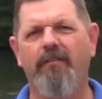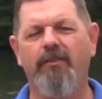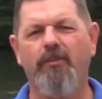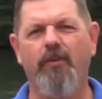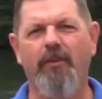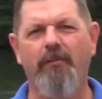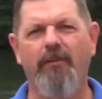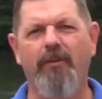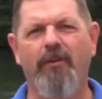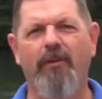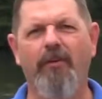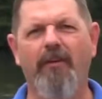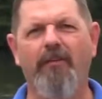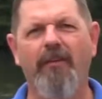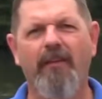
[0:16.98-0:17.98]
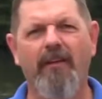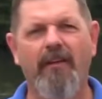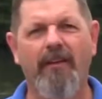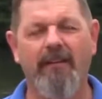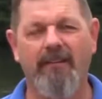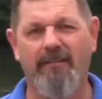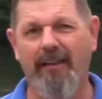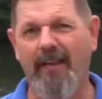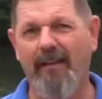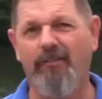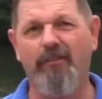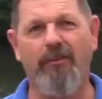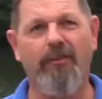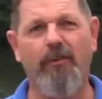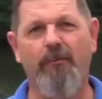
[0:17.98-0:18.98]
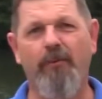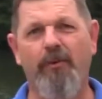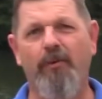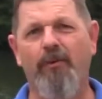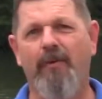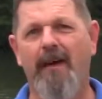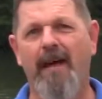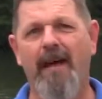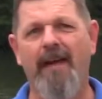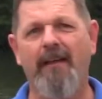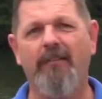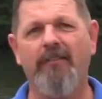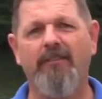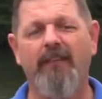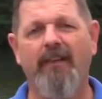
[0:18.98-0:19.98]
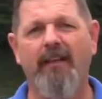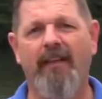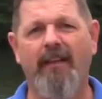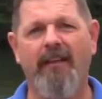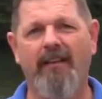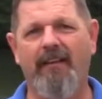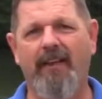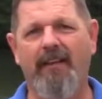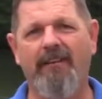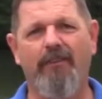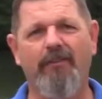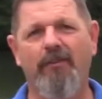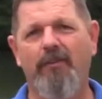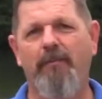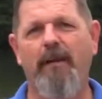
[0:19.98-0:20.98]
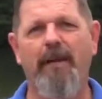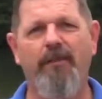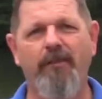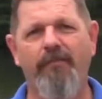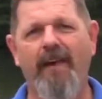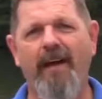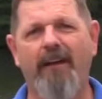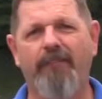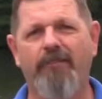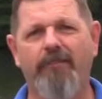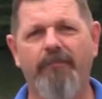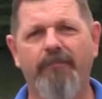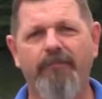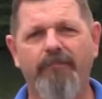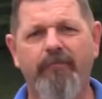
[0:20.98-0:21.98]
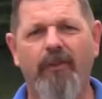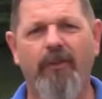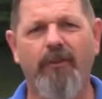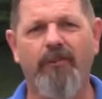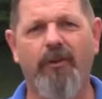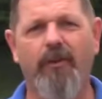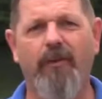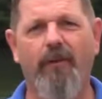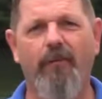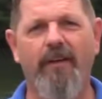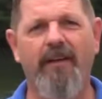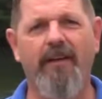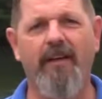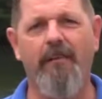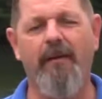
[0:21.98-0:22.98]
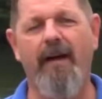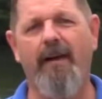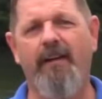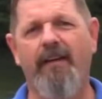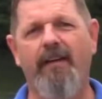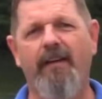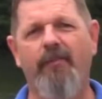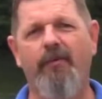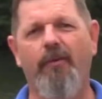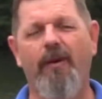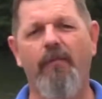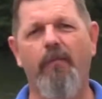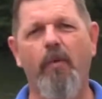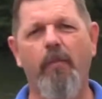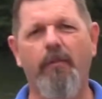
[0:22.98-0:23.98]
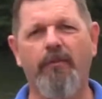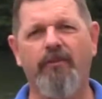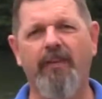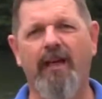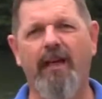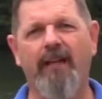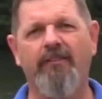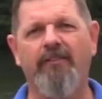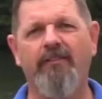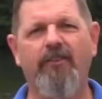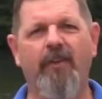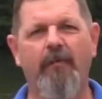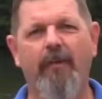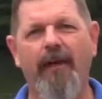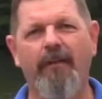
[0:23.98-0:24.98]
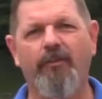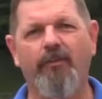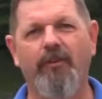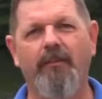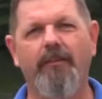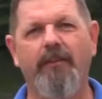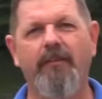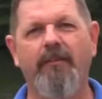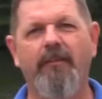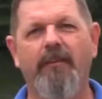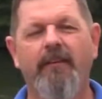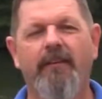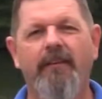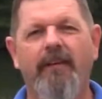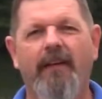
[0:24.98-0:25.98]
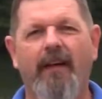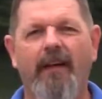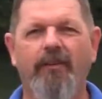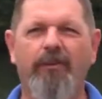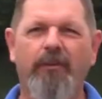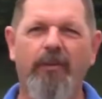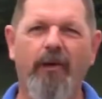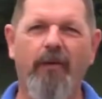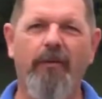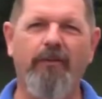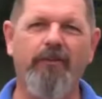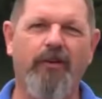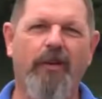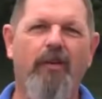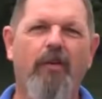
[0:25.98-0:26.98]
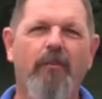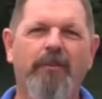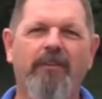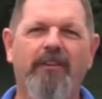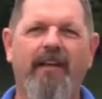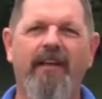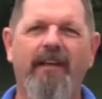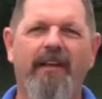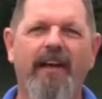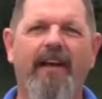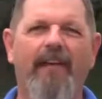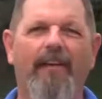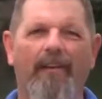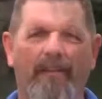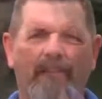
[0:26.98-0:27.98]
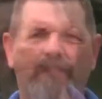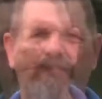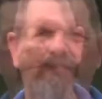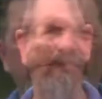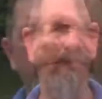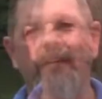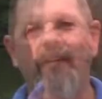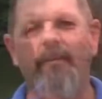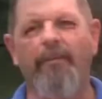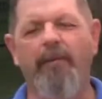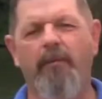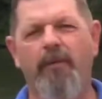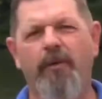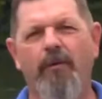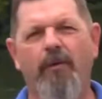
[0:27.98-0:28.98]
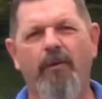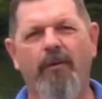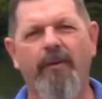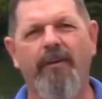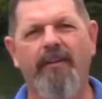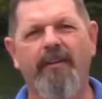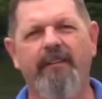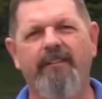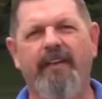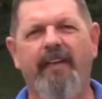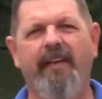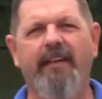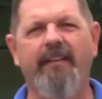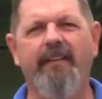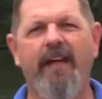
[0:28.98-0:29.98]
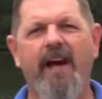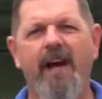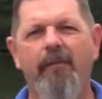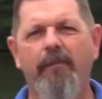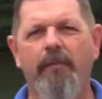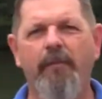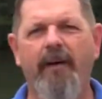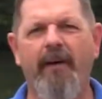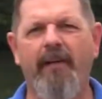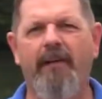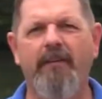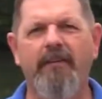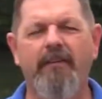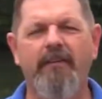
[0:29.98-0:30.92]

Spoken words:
treatment unit. It's actually computerized and connected to the manufacturer so that we can come out and give you a more precise termite treatment, and you'll know that your home is taken care of. Termidor is a non-repellent